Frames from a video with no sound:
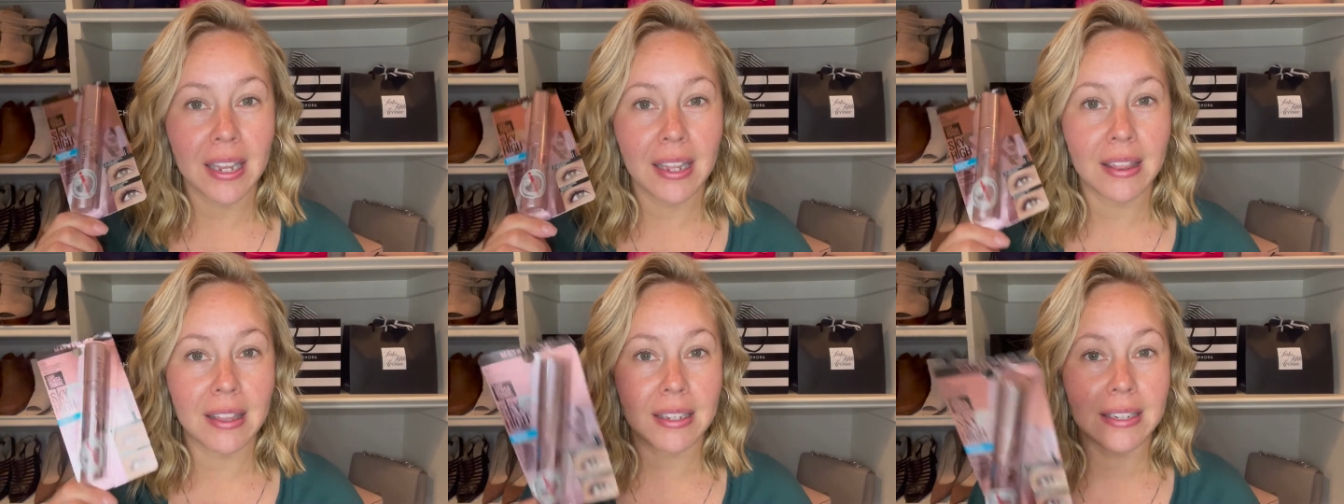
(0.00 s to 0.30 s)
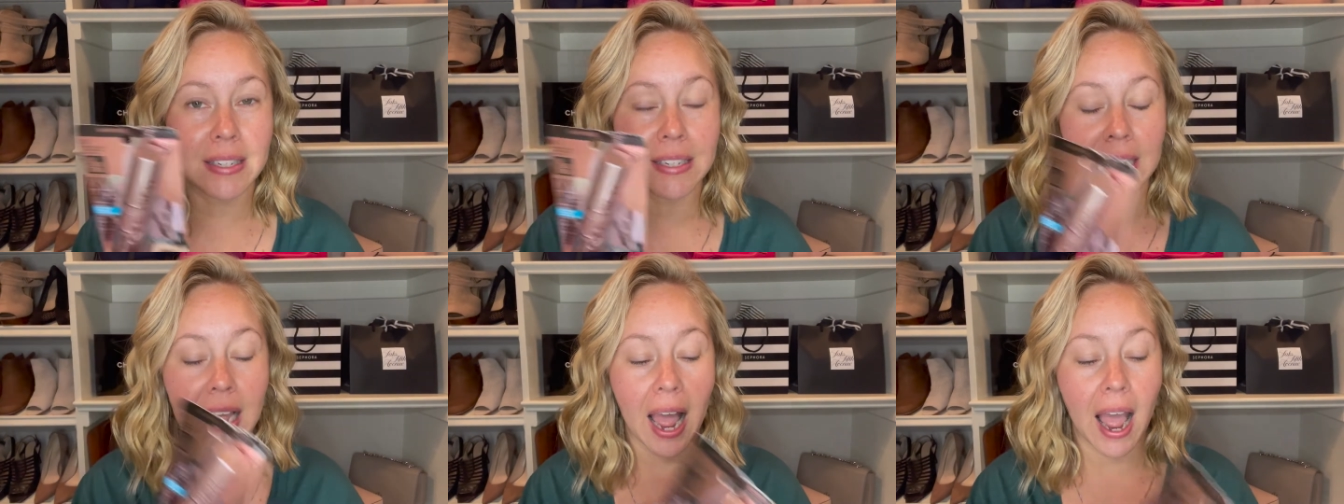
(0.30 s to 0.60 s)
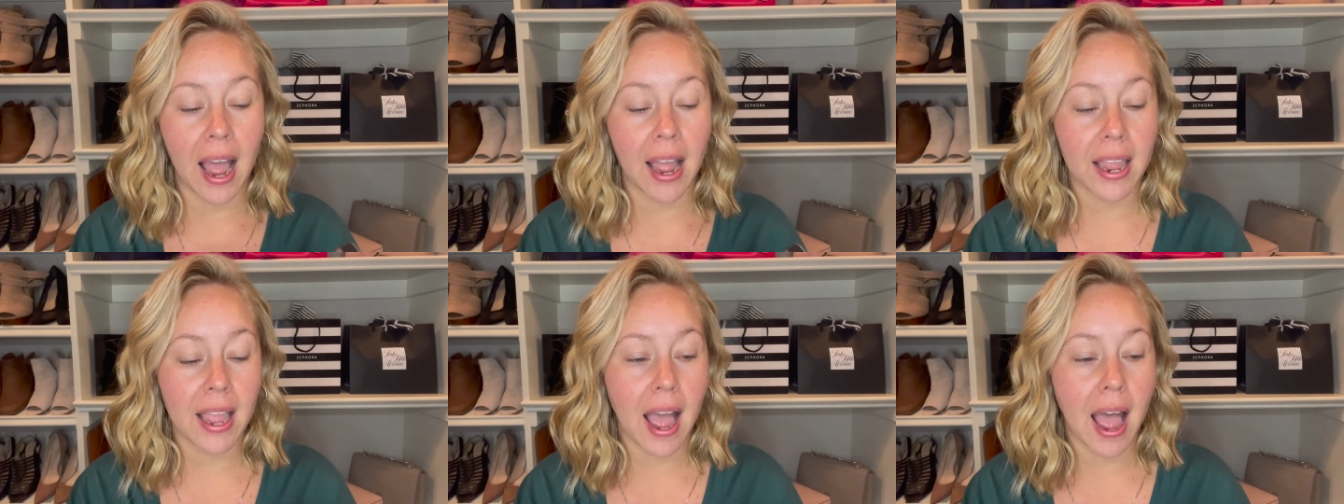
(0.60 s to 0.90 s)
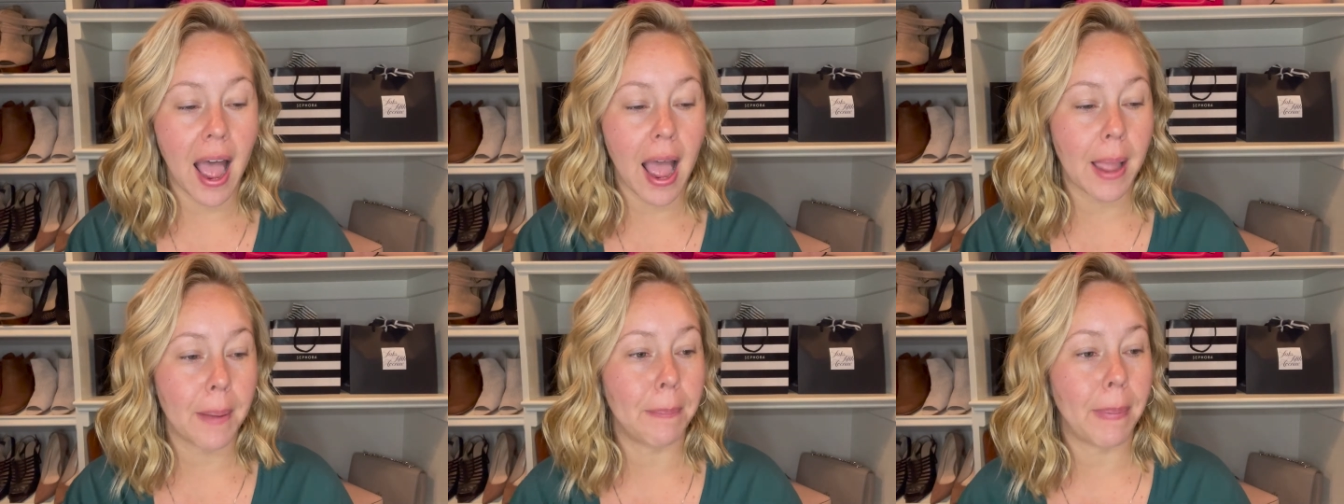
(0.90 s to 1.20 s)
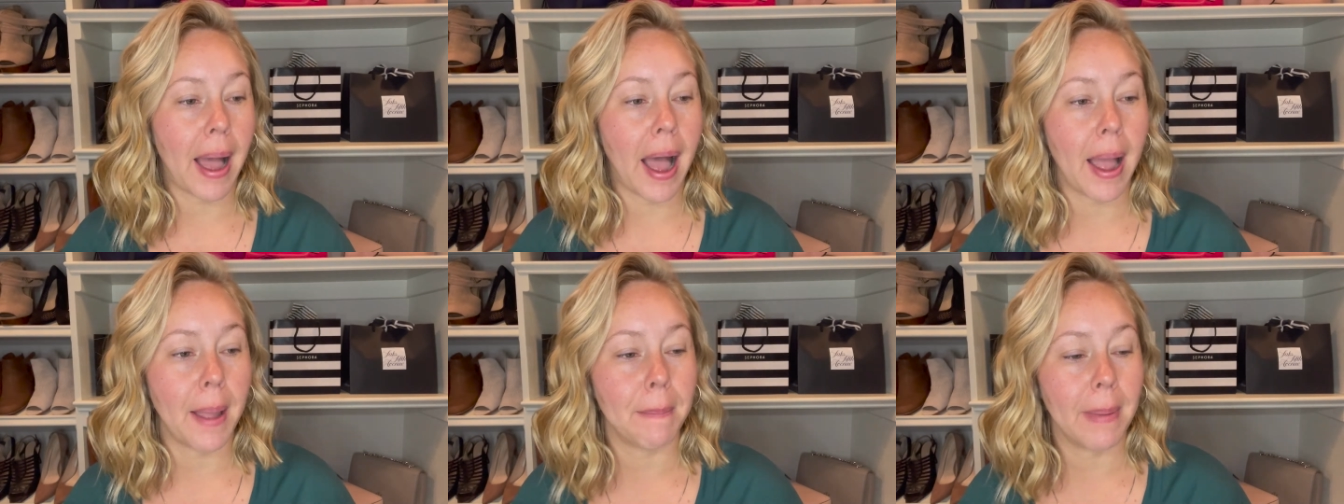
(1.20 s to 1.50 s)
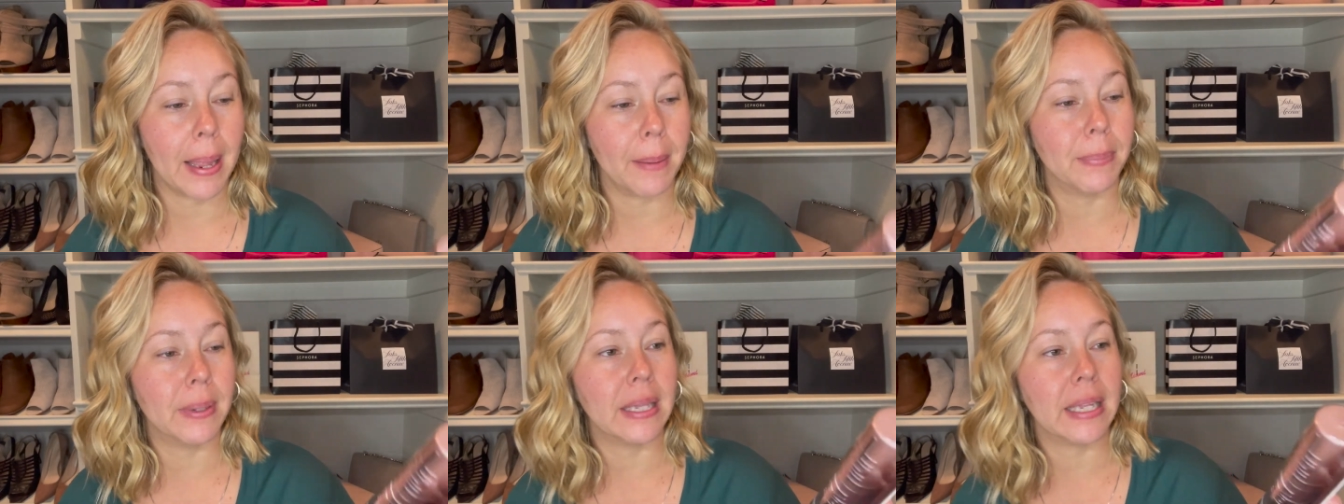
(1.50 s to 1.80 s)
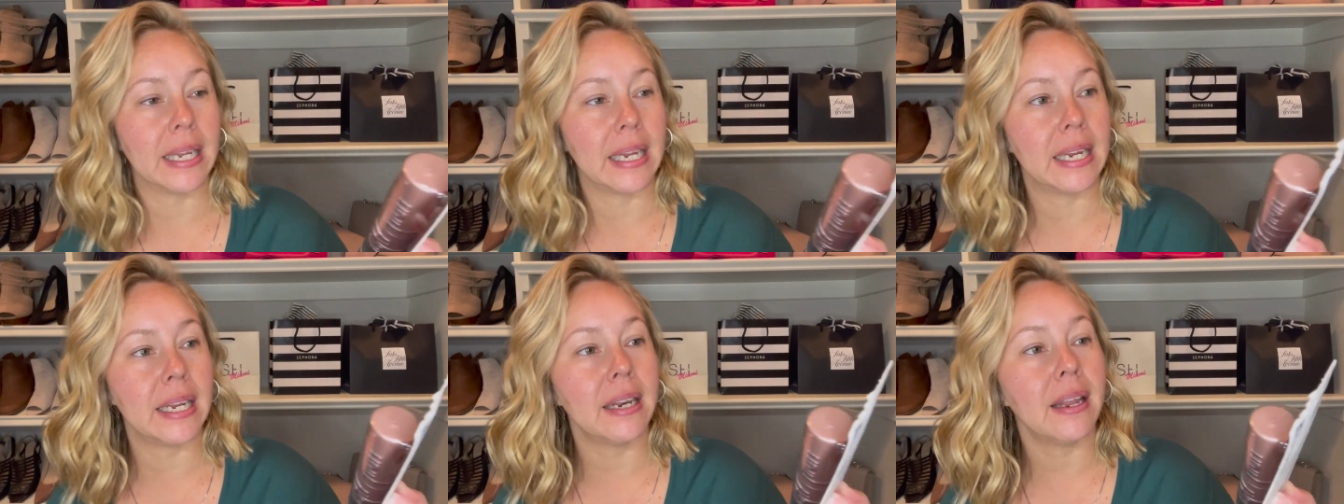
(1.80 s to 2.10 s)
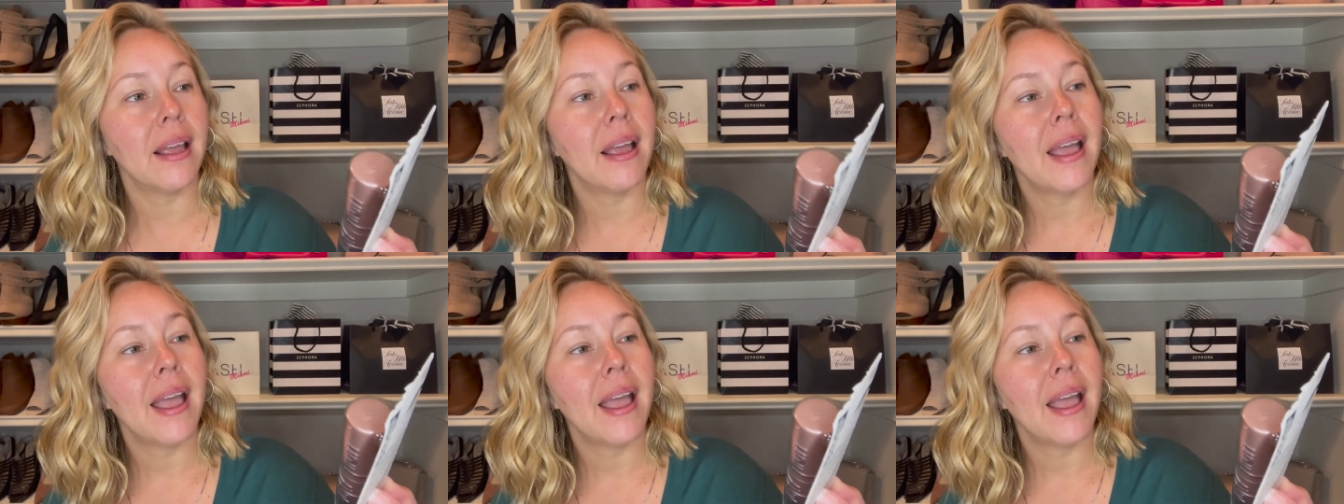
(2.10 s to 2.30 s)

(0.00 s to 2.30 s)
the Sky High by Maybelline,